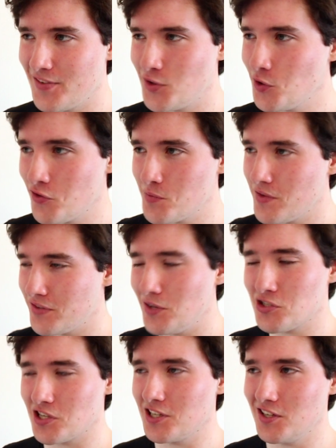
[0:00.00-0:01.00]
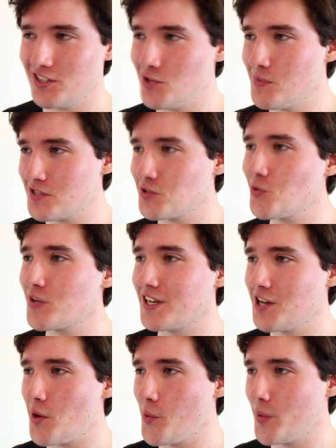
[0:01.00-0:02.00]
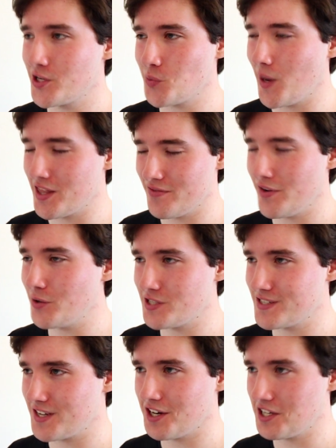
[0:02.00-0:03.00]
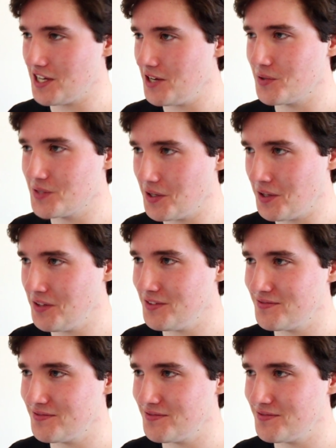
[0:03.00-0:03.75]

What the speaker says: If you're from the future, you must already know which way the vote is gonna go, don't